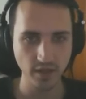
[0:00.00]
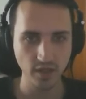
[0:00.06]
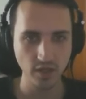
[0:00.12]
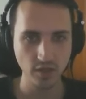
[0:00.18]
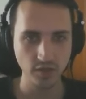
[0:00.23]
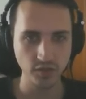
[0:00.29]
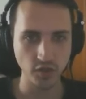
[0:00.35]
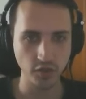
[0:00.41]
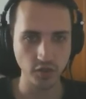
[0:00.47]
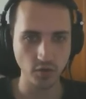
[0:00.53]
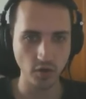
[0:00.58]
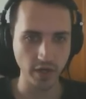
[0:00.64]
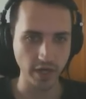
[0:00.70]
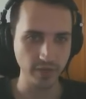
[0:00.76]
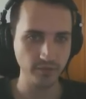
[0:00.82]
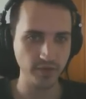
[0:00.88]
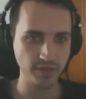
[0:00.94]
So
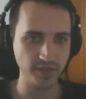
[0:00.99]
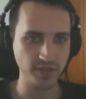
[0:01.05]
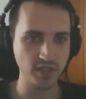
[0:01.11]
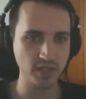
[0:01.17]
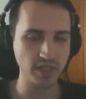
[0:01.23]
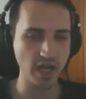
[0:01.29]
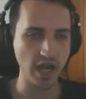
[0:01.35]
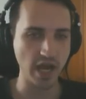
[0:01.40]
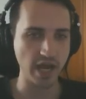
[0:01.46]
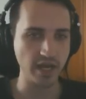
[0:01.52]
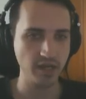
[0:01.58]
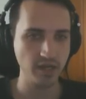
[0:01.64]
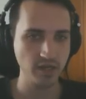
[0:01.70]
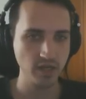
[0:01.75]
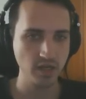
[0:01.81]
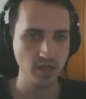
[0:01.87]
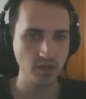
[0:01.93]
okay, this is a tie.
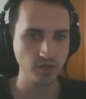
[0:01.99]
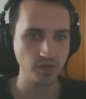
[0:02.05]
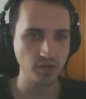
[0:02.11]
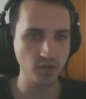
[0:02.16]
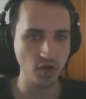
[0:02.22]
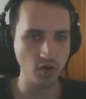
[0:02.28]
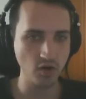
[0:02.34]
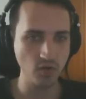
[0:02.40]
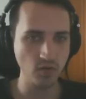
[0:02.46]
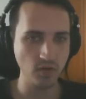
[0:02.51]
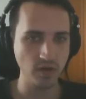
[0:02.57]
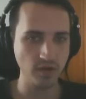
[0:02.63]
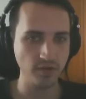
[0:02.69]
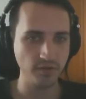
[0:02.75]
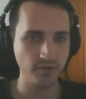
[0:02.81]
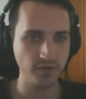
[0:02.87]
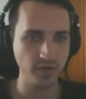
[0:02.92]
So
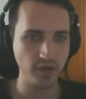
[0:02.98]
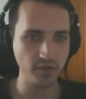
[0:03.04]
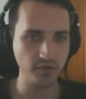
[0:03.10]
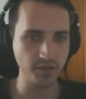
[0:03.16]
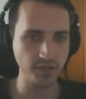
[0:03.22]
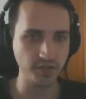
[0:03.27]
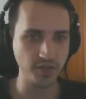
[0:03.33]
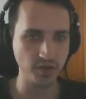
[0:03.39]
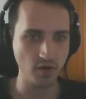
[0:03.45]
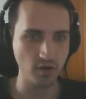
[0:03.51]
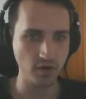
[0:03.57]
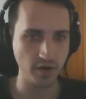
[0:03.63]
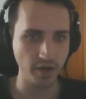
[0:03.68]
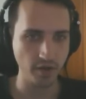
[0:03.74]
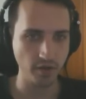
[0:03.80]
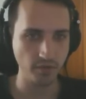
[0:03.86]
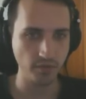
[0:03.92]
here's a
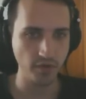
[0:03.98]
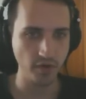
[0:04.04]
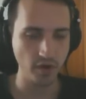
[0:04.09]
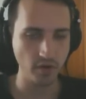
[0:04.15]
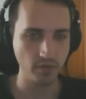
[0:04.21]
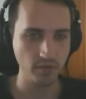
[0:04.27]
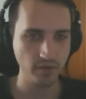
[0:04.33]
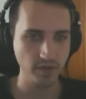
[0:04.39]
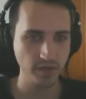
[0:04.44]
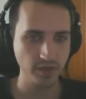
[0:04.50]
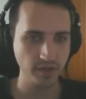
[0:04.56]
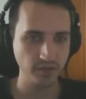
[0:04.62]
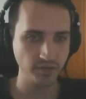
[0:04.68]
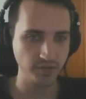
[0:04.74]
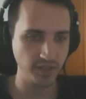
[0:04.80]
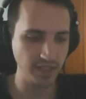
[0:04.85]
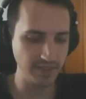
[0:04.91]
scenario, though.
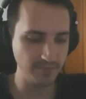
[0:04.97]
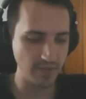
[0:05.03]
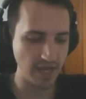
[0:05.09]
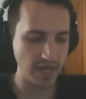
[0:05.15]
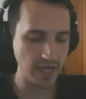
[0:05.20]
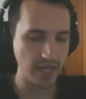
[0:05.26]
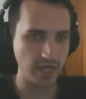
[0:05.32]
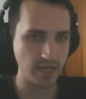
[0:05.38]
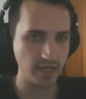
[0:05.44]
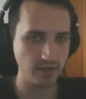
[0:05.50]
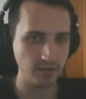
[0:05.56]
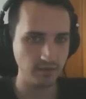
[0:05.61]
Team A